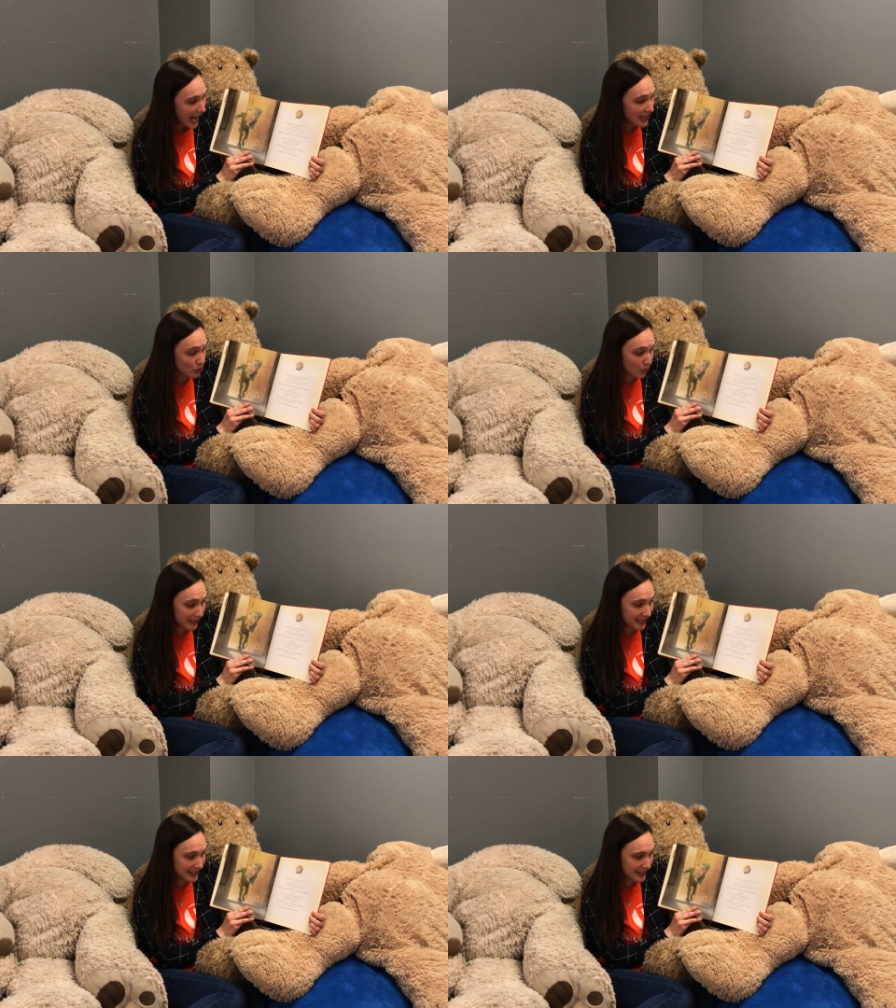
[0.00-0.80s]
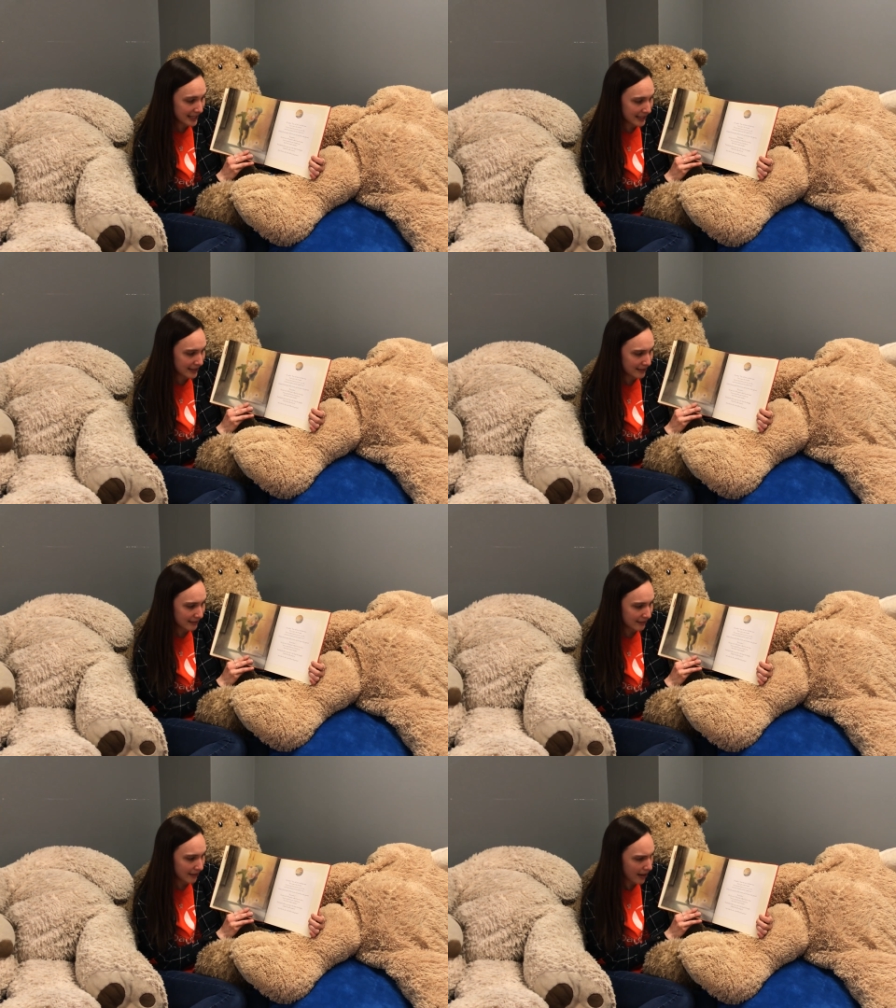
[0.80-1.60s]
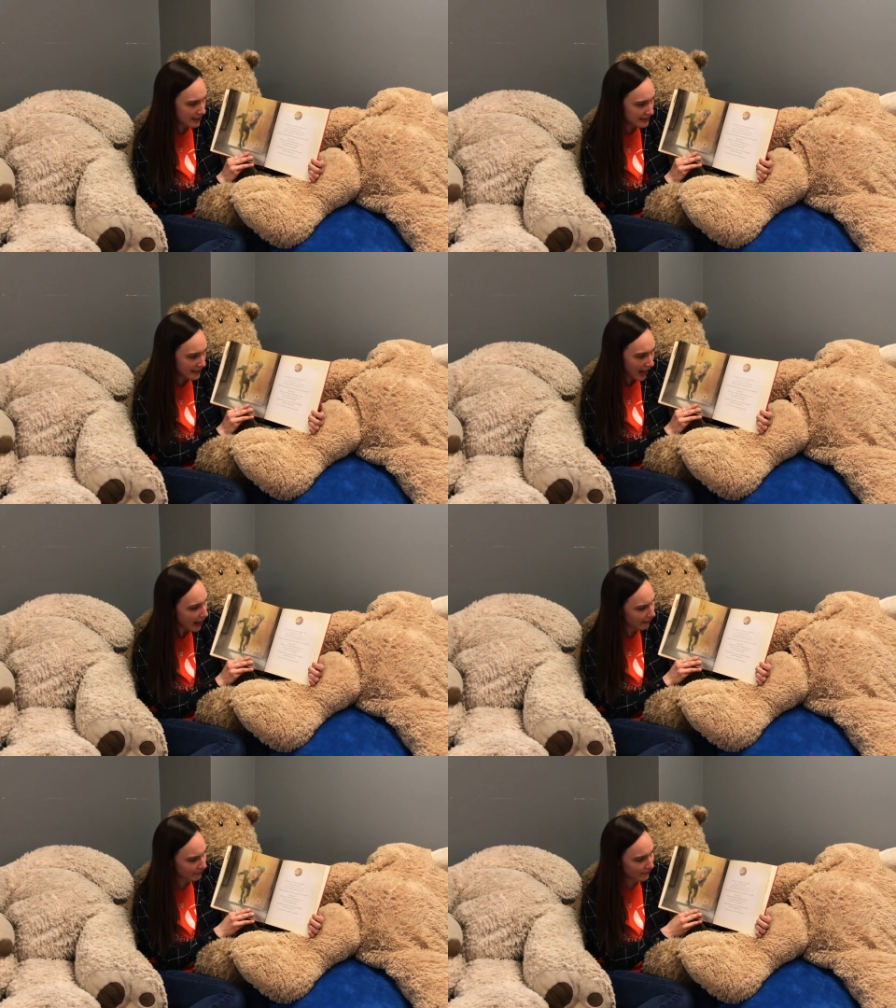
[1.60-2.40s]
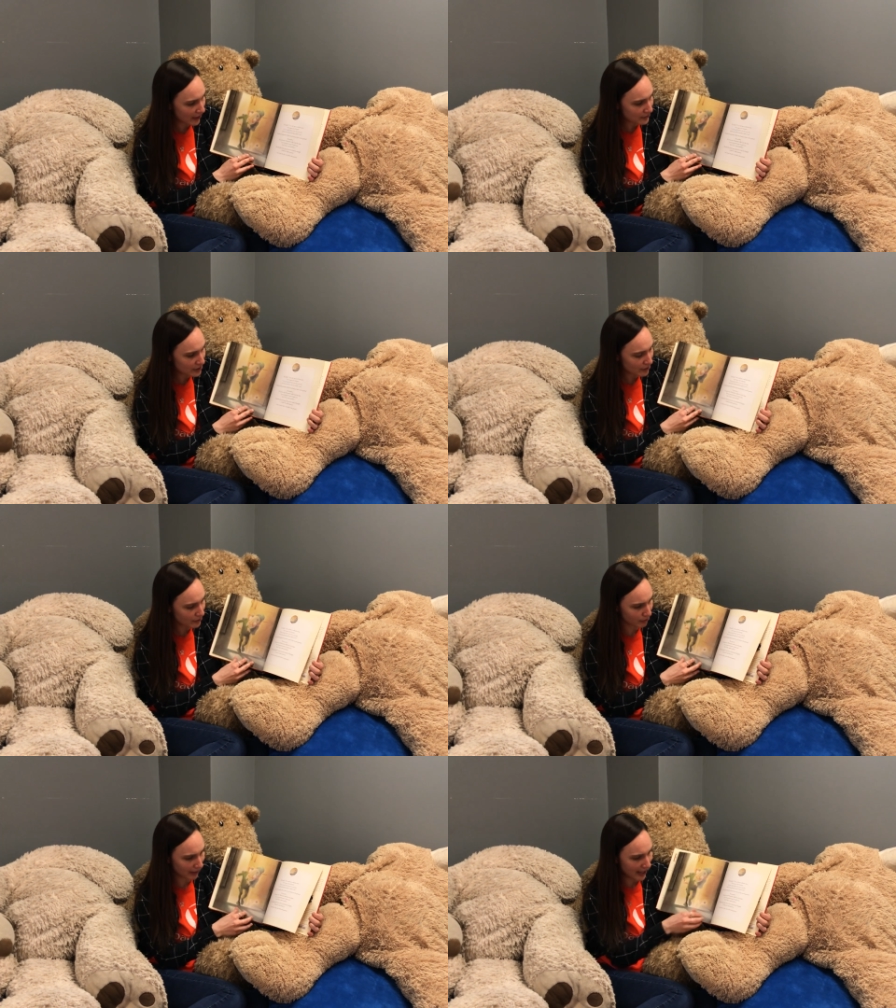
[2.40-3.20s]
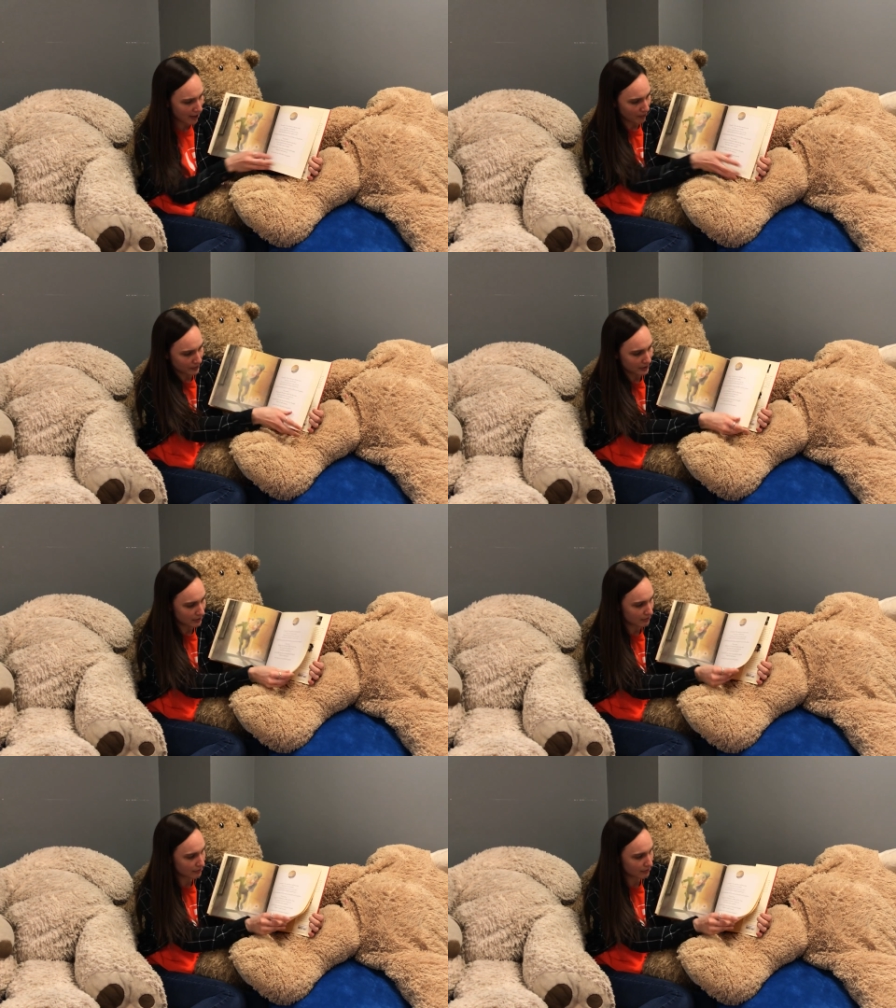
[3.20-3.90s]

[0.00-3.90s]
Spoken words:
And when he did, a dot fell to the ground.